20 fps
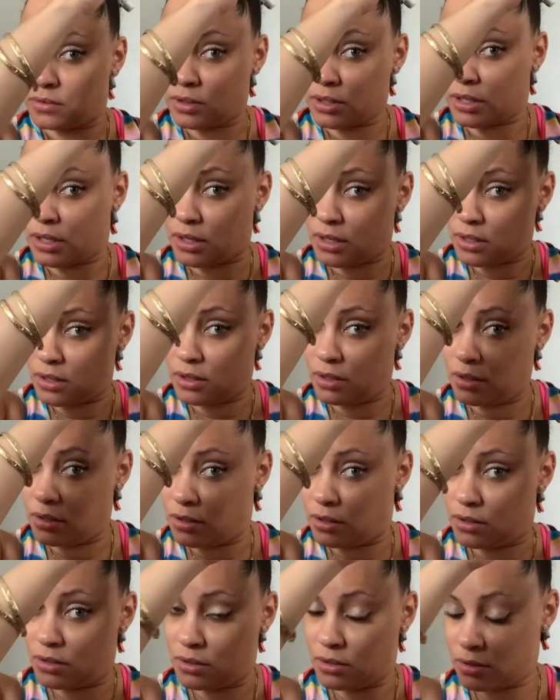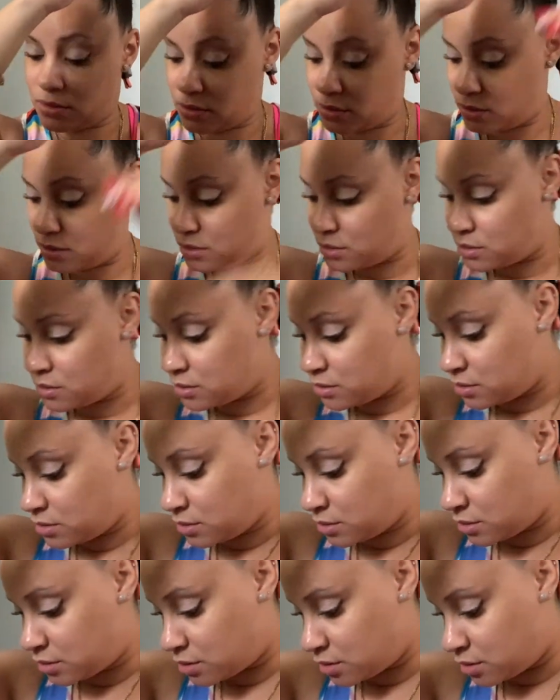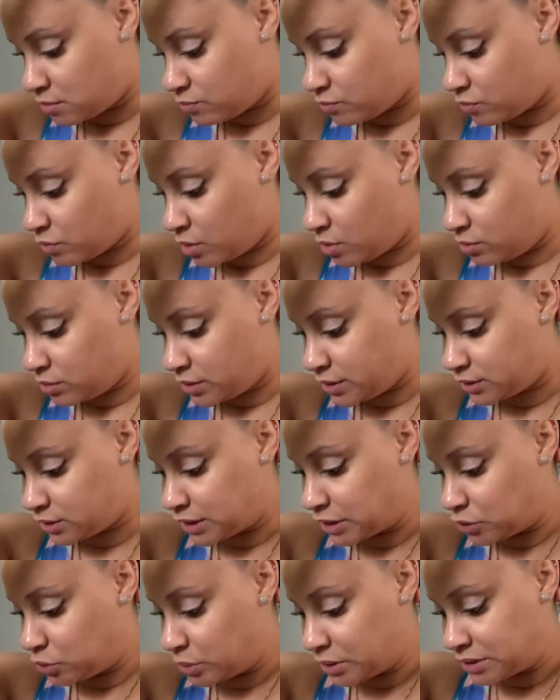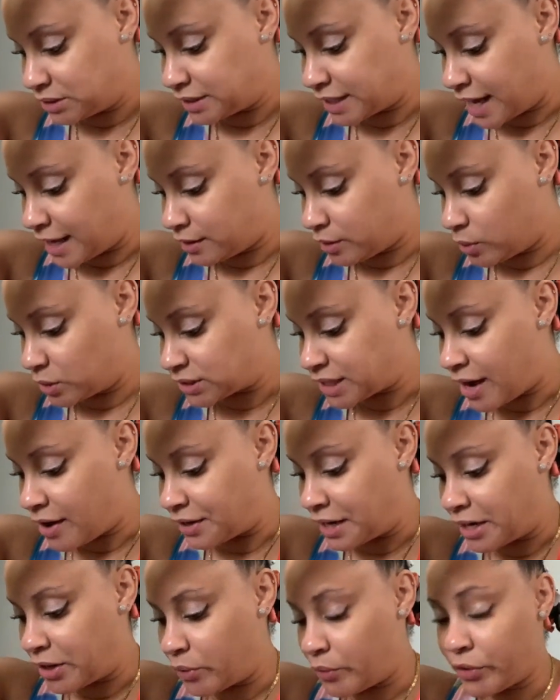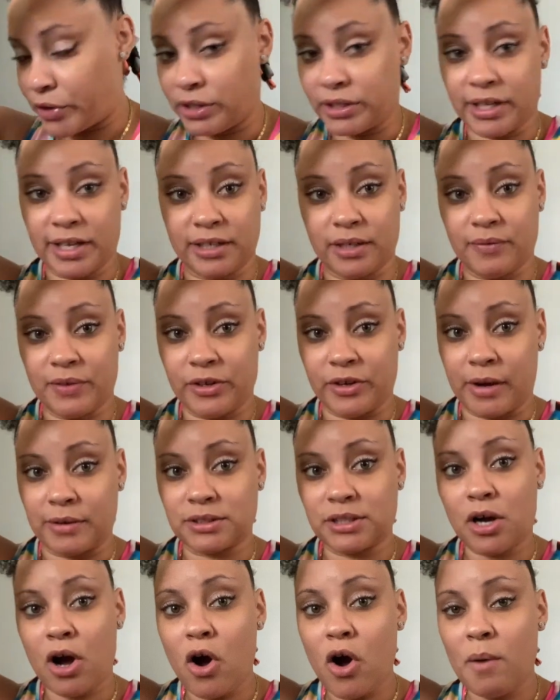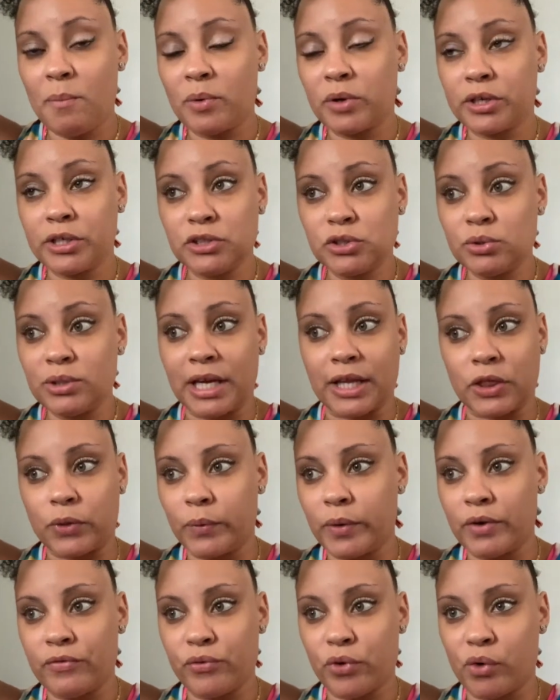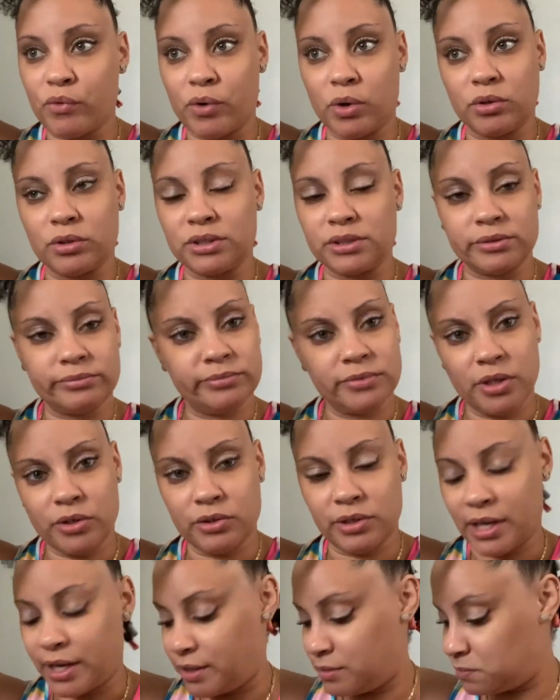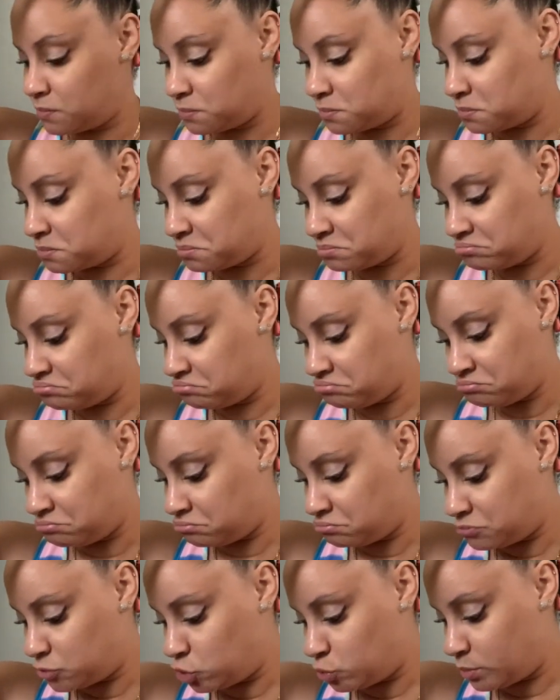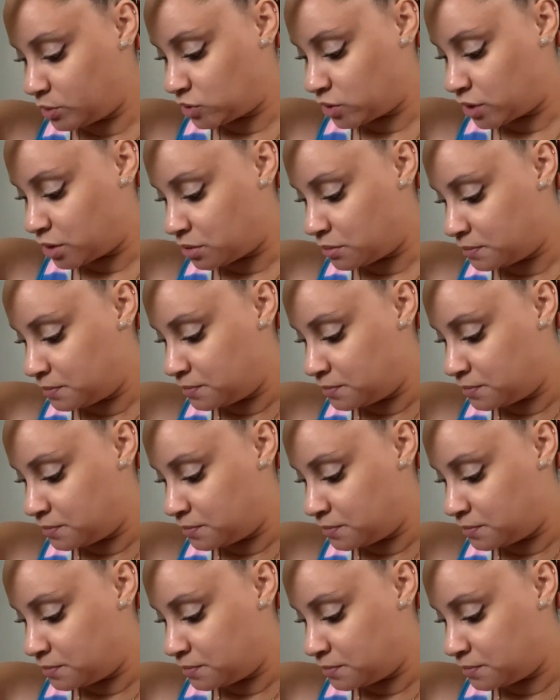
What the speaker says: Okay. Keep rolling. So as you can see, I lost count. I know earlier in the video, I was like, oh, I'm going to do like 3 or 4 rollers. No, you're not. Too much hair.